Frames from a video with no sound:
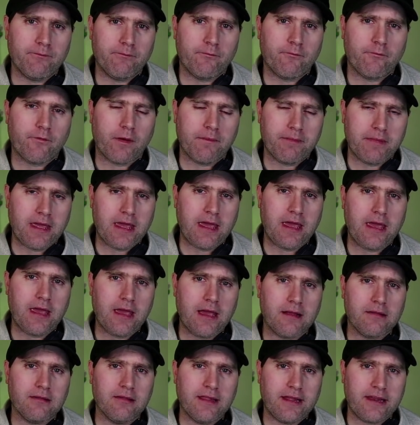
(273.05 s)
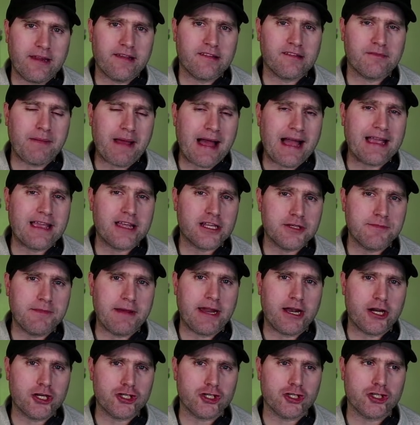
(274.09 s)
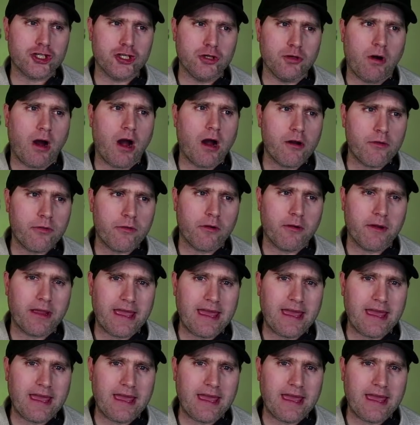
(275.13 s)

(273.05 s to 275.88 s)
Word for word: from the Linux package managers who are throwing